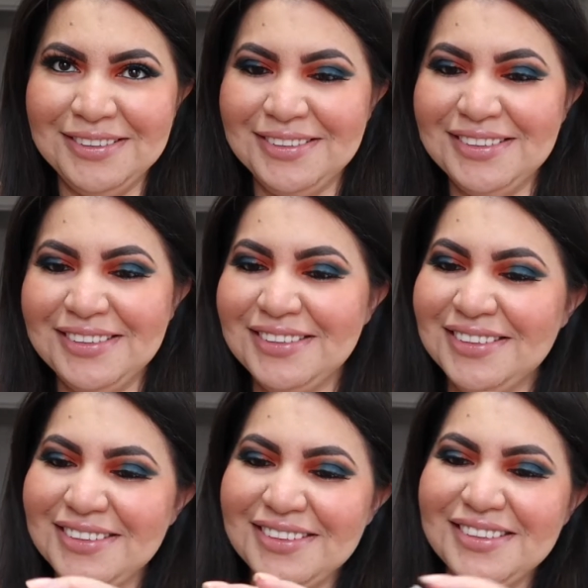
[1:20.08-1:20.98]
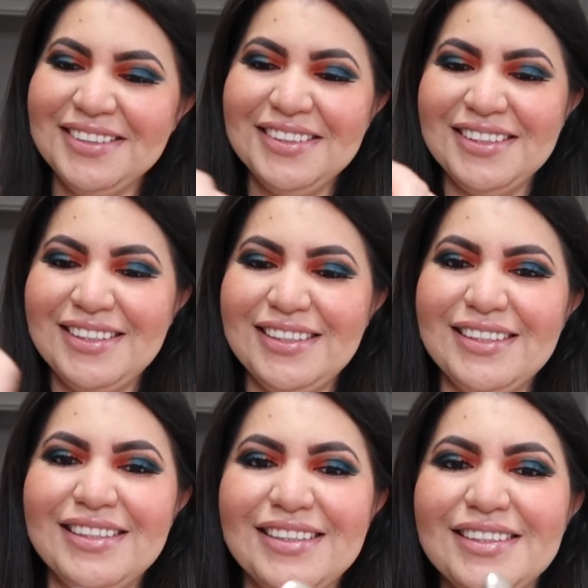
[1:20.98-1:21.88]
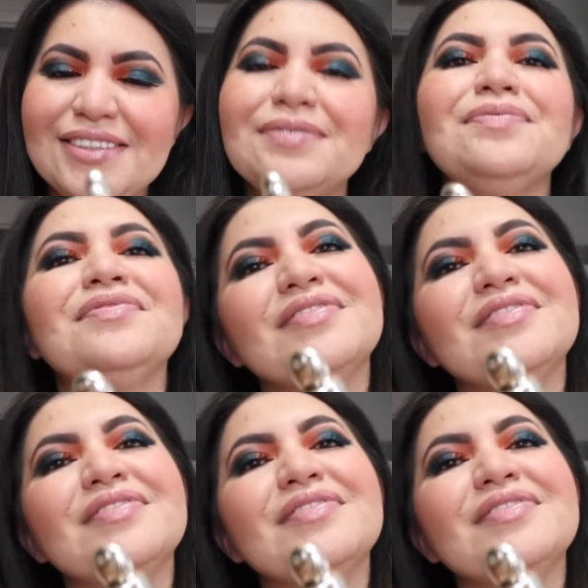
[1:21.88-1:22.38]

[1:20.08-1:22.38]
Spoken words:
[no speech]